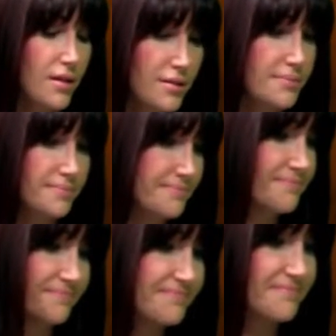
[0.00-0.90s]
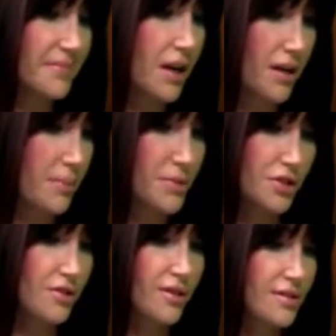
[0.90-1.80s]
Uh, I'm
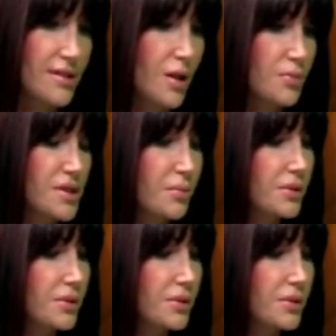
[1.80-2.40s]
sure that this helps the